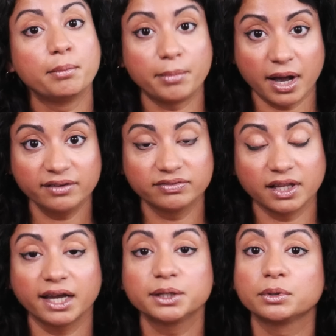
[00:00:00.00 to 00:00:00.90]
my
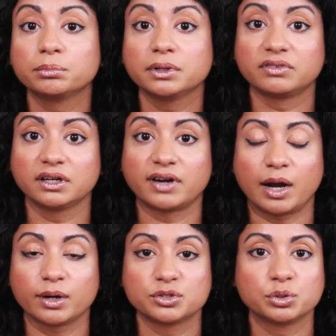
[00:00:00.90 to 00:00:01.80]
flight, would be
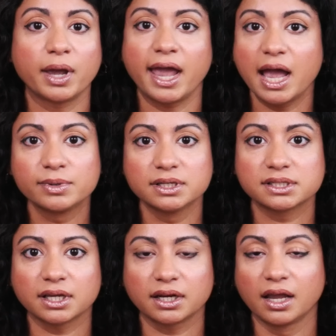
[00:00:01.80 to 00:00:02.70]
rerouted to Hamilton.